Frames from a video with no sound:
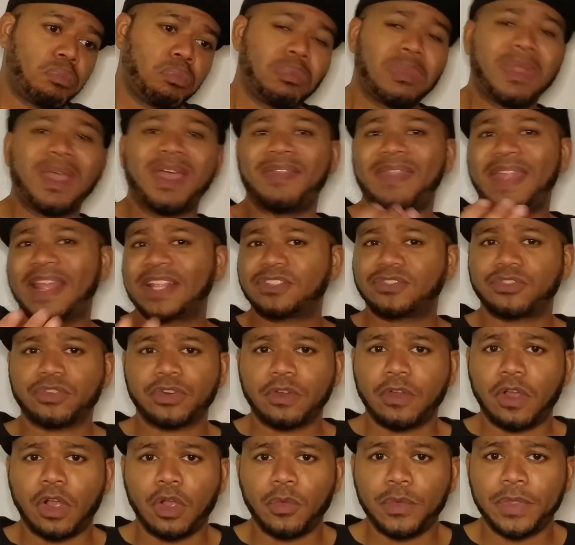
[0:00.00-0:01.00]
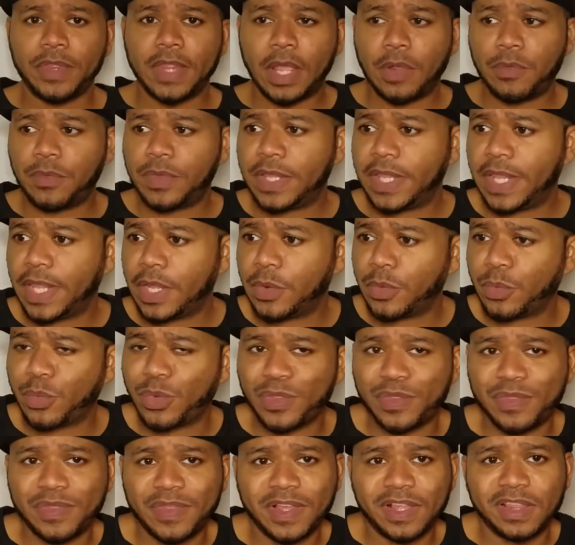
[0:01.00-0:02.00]
And that's sort of all we, that we get with
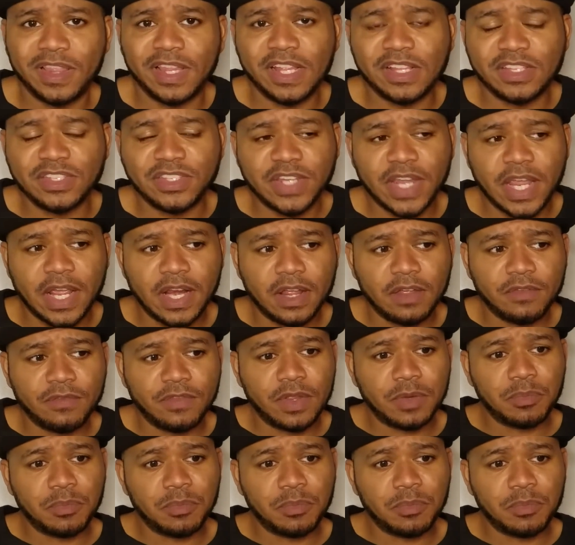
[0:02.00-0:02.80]
the Clinton side of it.